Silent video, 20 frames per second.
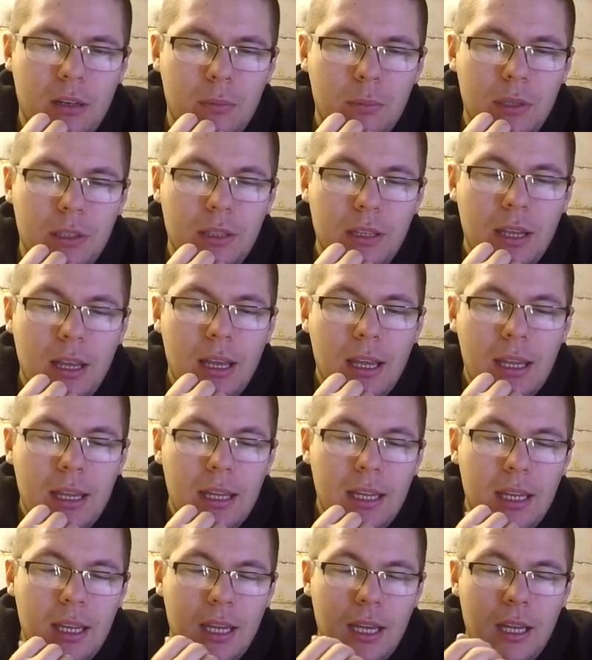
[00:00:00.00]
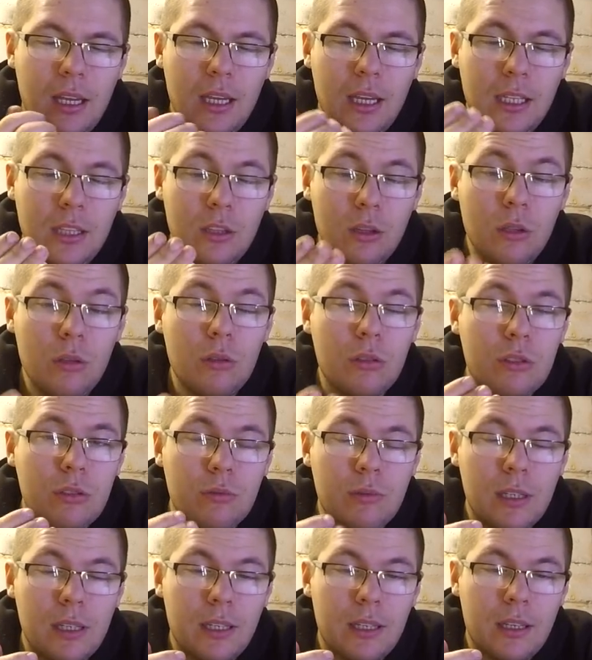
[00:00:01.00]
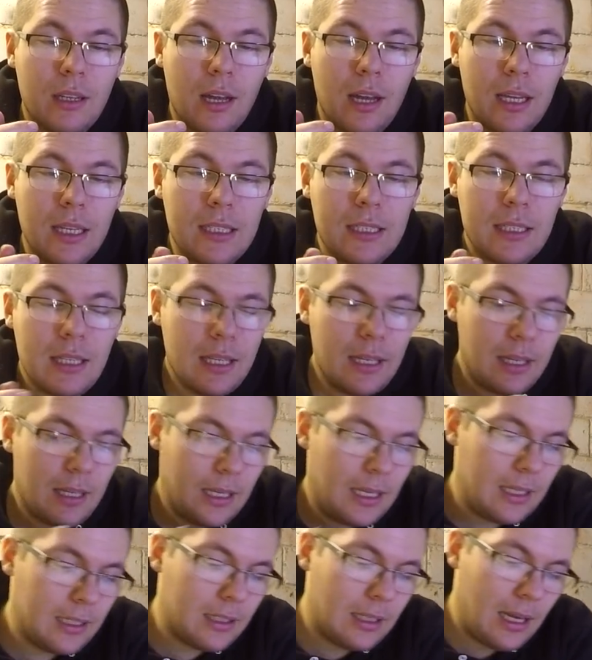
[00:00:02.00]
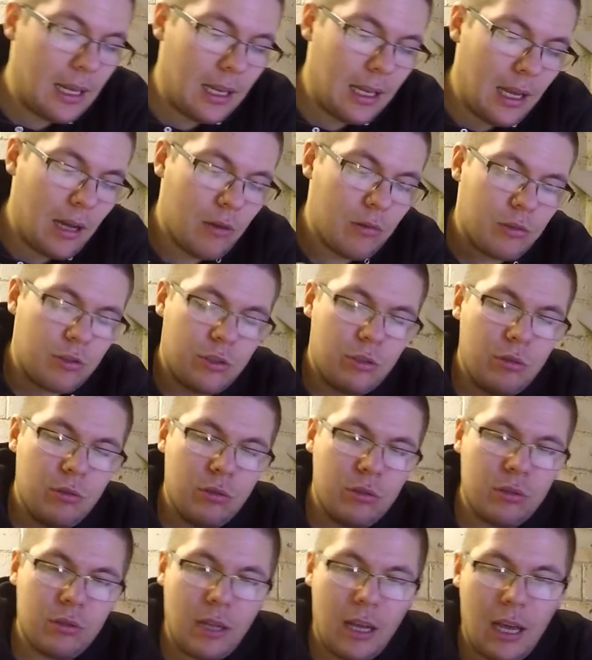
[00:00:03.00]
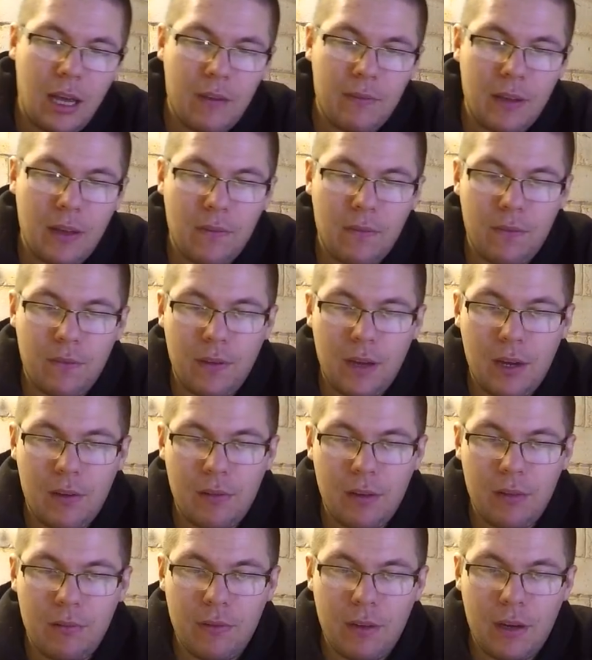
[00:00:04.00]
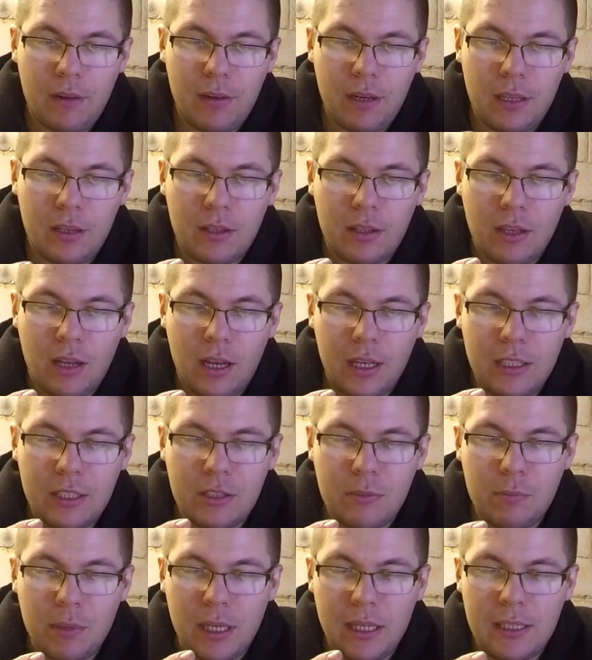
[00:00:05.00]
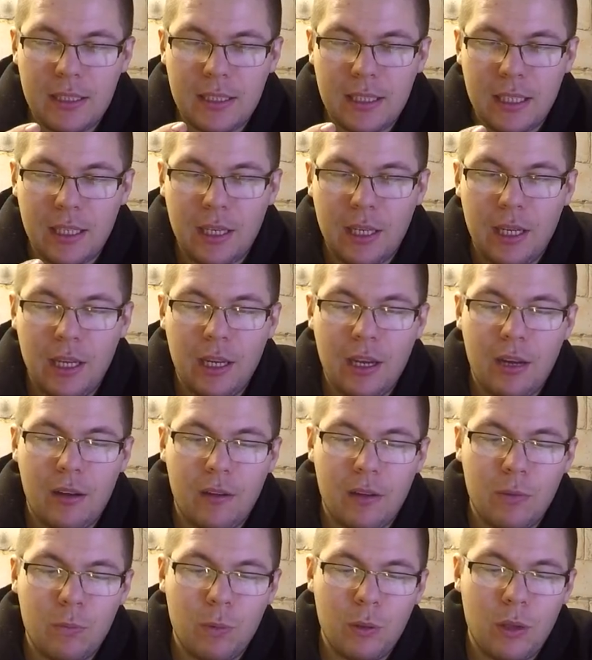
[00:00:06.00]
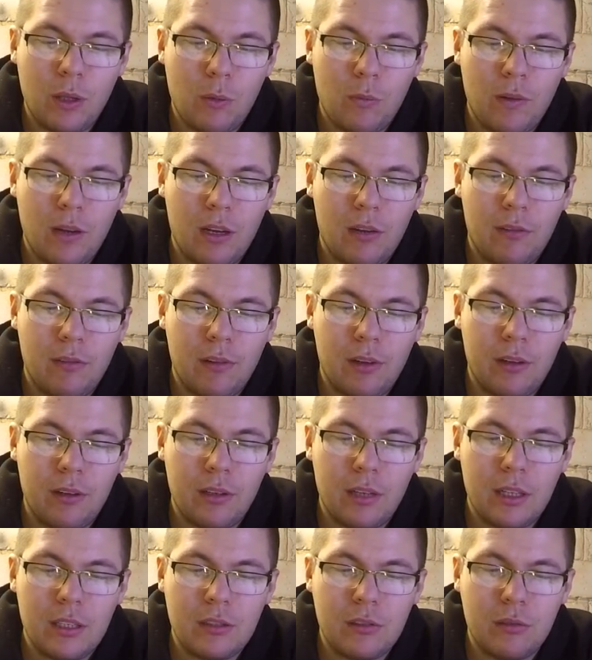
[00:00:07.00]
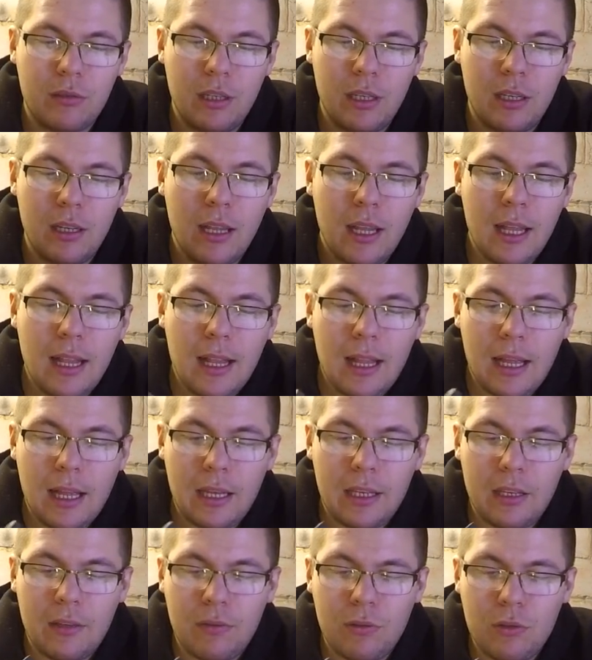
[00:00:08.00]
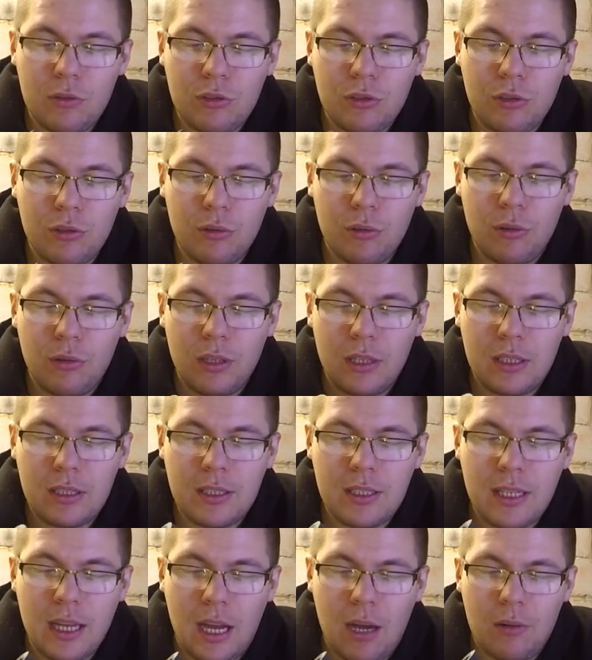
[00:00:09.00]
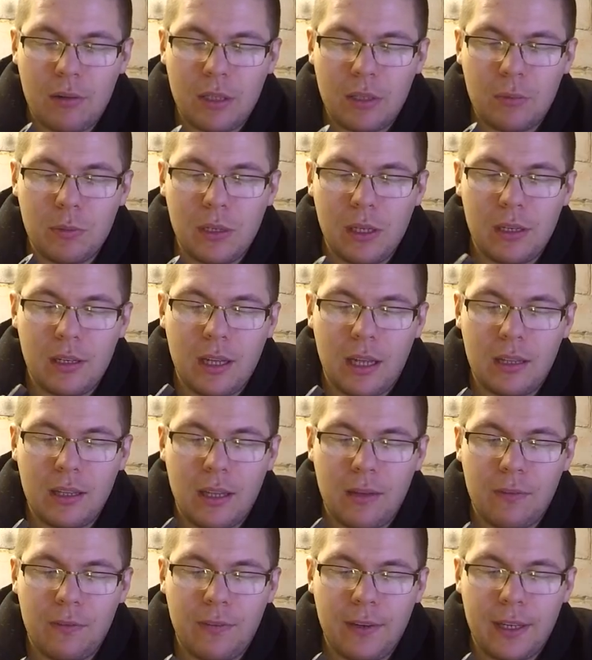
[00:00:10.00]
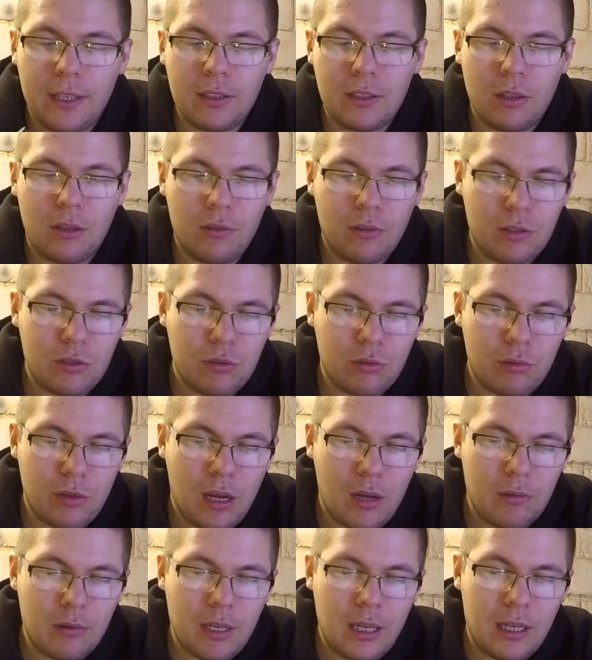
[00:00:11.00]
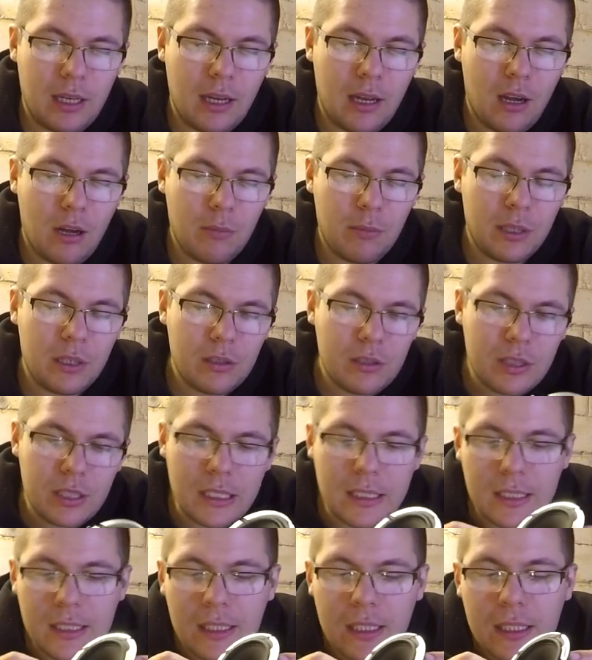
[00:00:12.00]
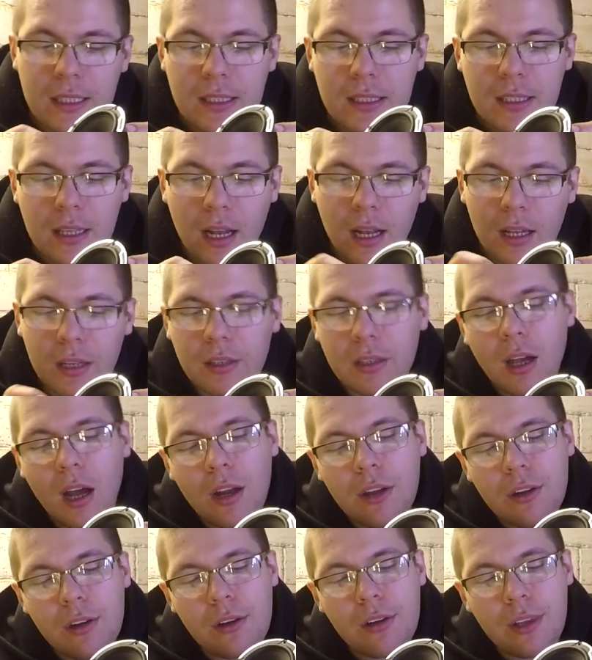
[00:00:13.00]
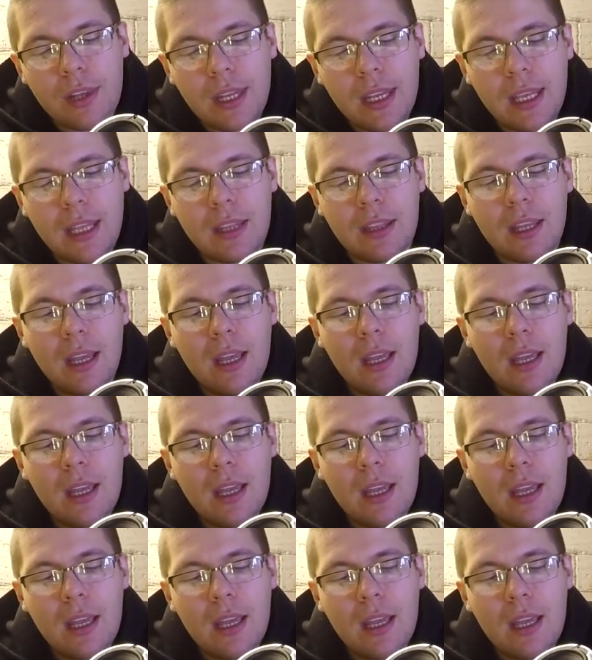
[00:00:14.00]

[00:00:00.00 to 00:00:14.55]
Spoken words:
but it looks really nice. It allows you to have a very tight spacing here with a very nice grill, and if you screw this down it will not affect on the surround anyhow because it's installed underneath